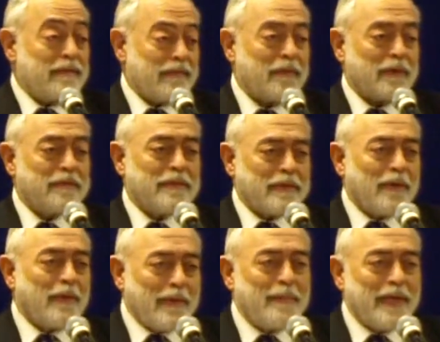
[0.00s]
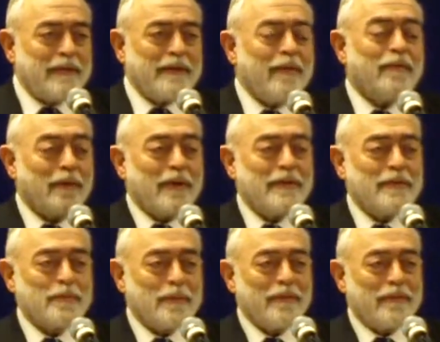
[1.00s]
Of course, it's going to be a tough one,
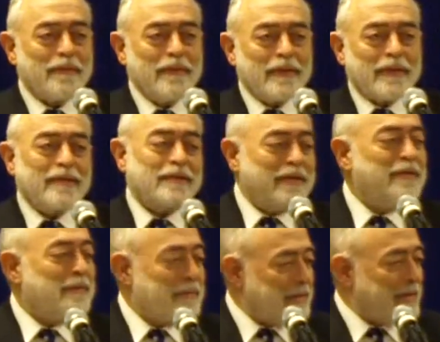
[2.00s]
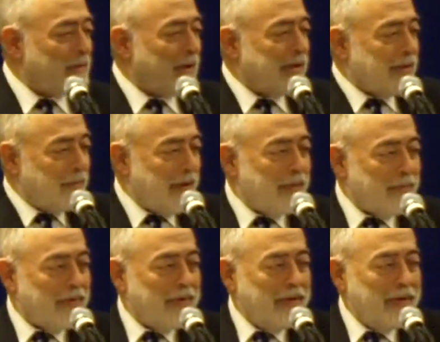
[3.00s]
as we've continuously read in the
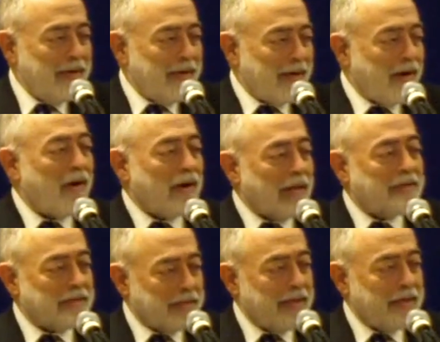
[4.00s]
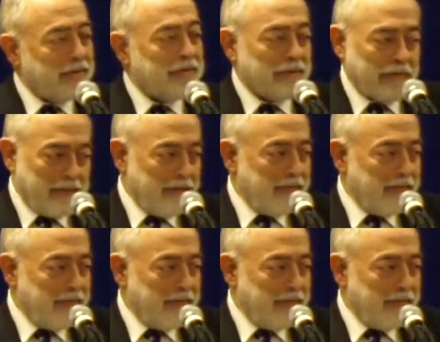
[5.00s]
paper. Our legislators are